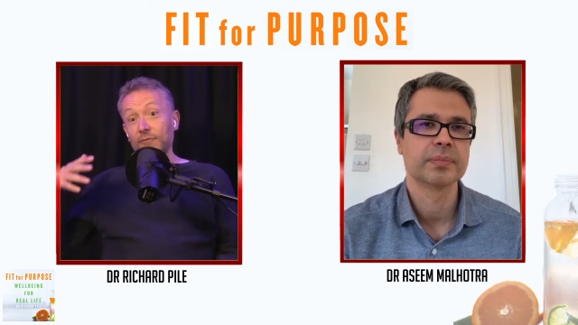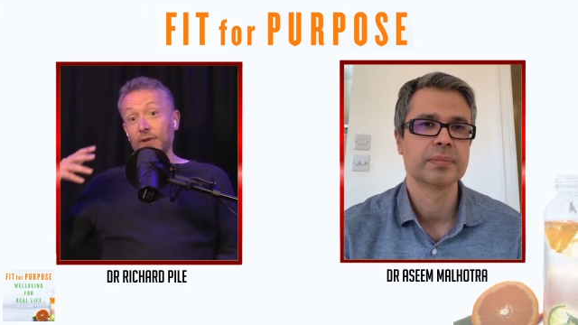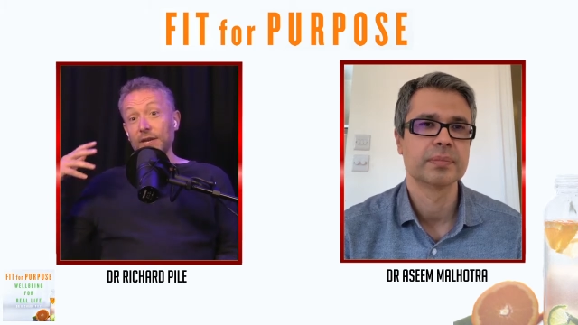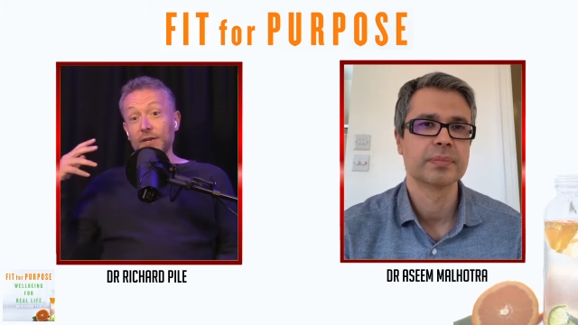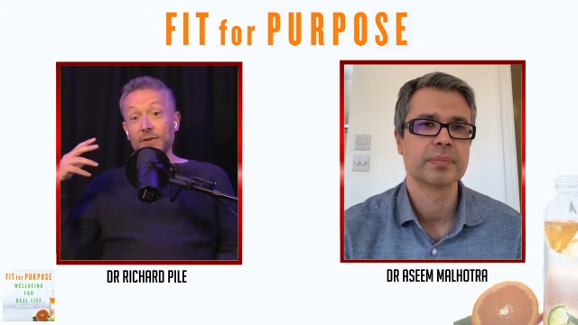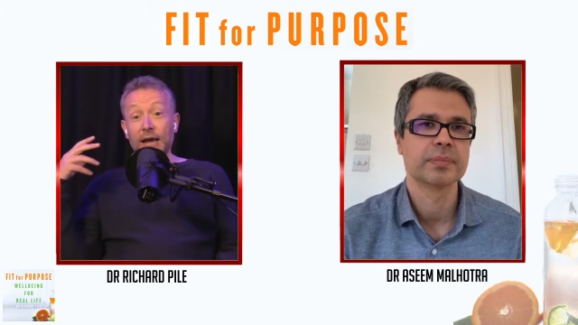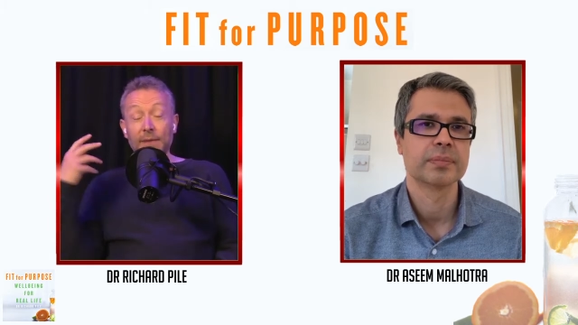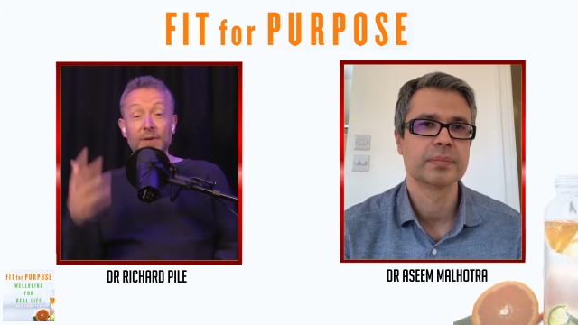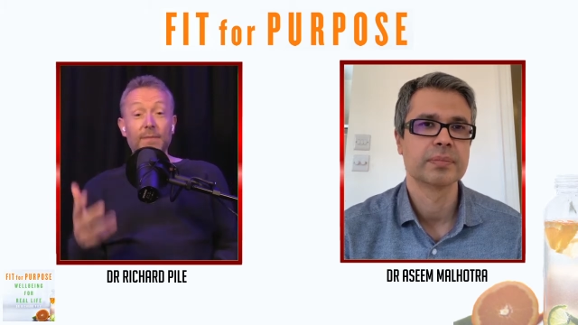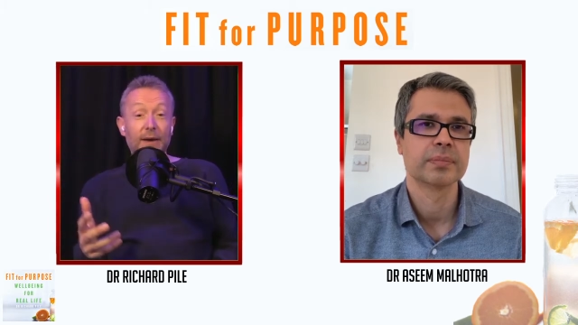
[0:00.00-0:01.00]
Speaker 1: really
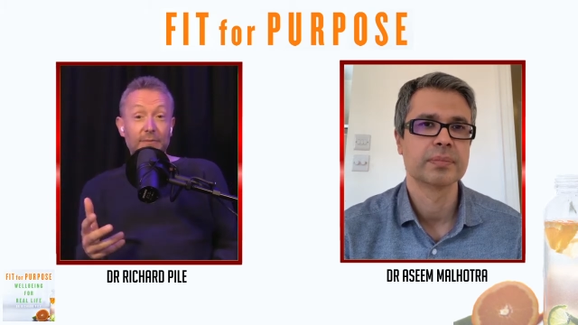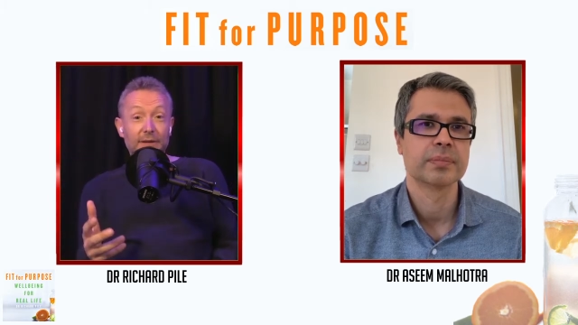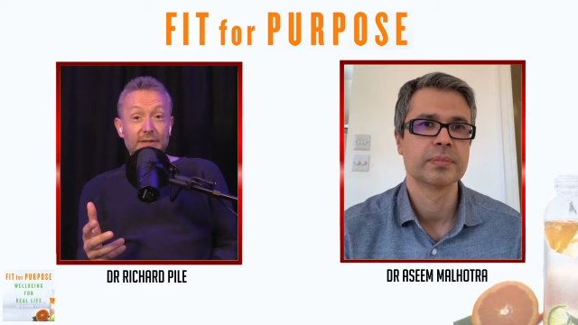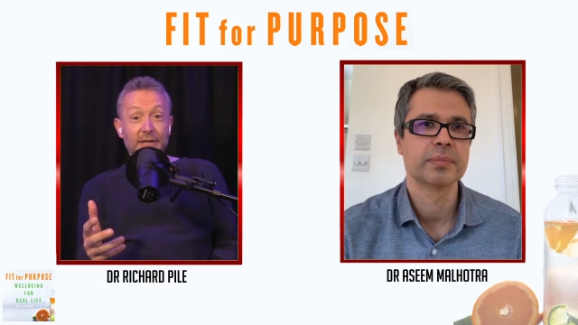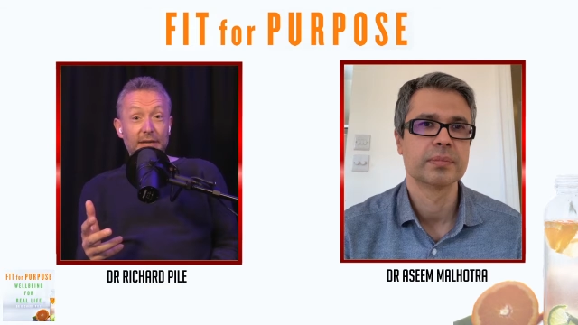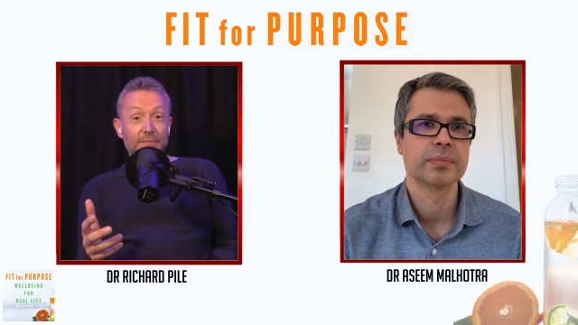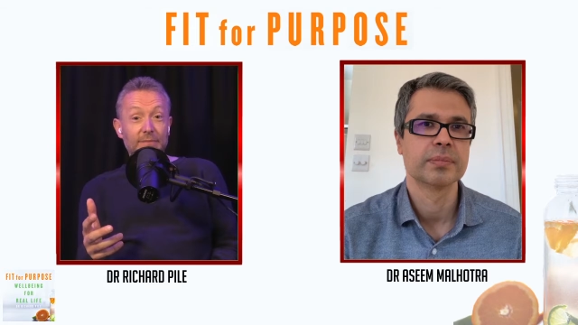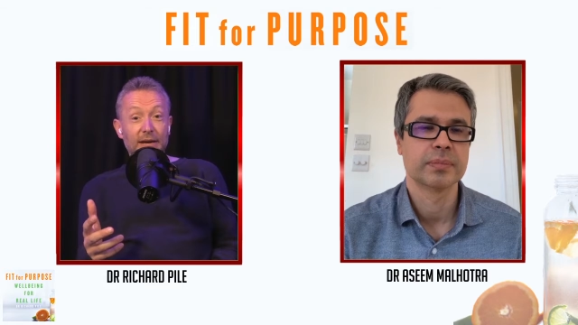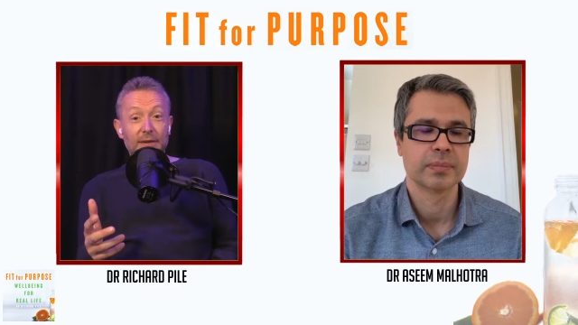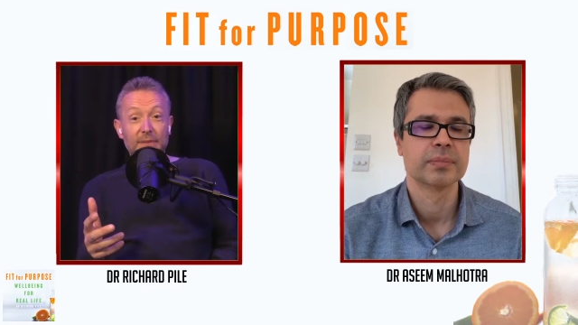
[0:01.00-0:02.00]
happy about with our sleep,
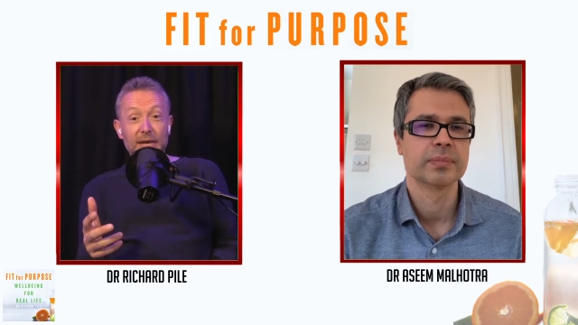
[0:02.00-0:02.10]
and